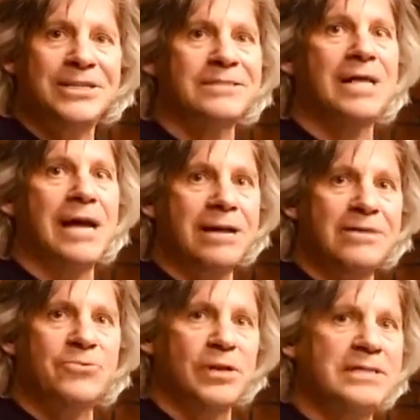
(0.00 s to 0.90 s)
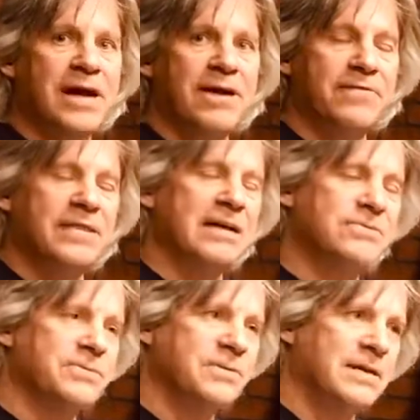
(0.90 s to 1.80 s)
it's like, it's really tough. And that's,
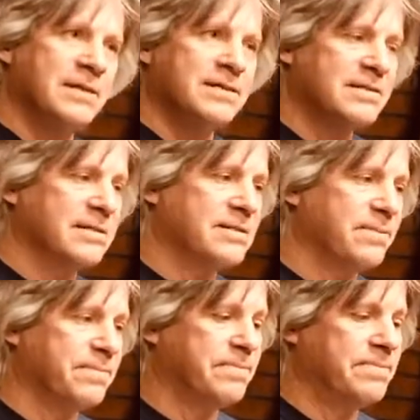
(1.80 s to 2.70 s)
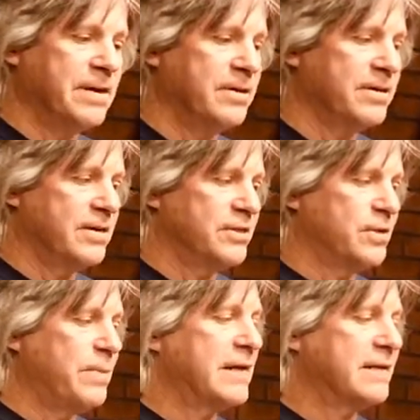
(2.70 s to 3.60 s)
it's a
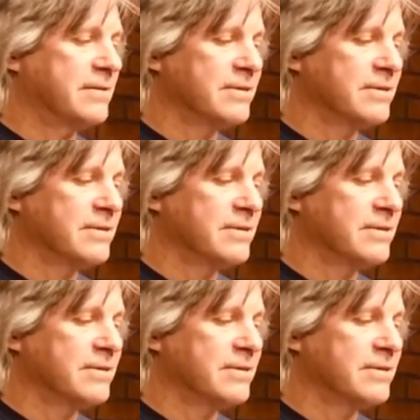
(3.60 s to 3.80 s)
big